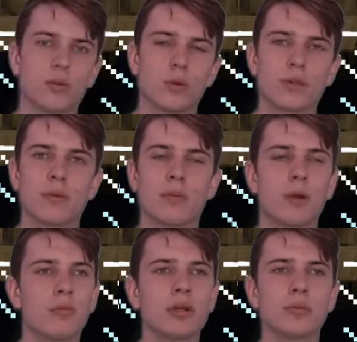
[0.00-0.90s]
With my
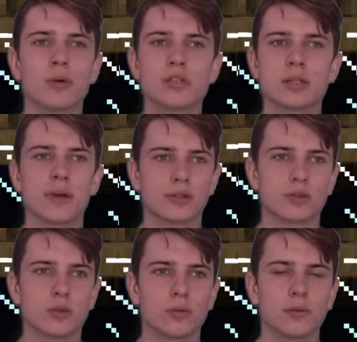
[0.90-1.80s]
memory mostly back to
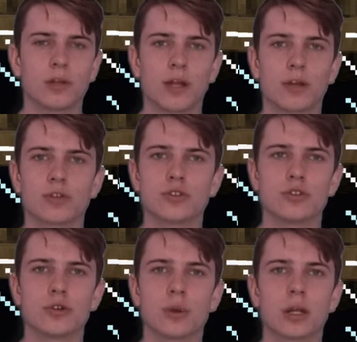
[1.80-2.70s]
normal, I
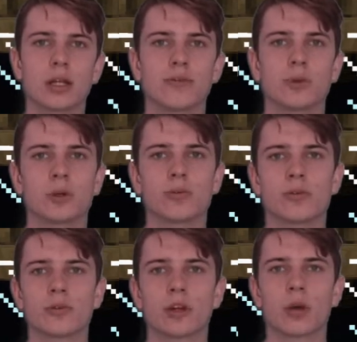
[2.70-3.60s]
continued where I left off,
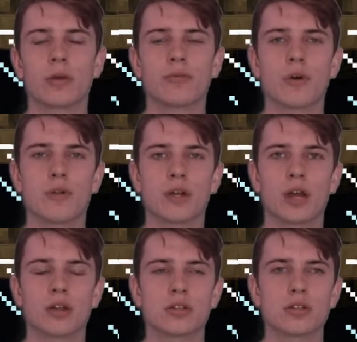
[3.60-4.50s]
going further
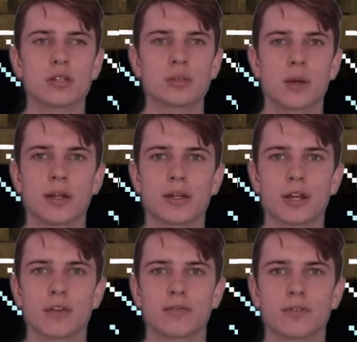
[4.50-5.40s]
down into the spider
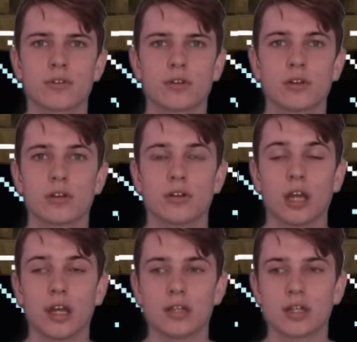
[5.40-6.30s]
cave.
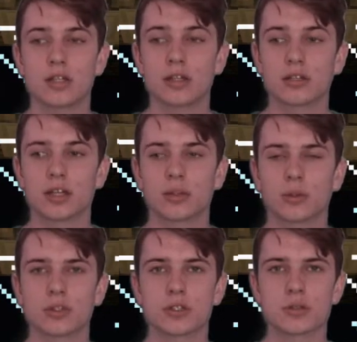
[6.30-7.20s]
And yes, I did take
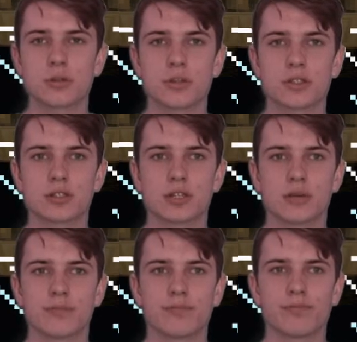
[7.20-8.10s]
torches with me this time.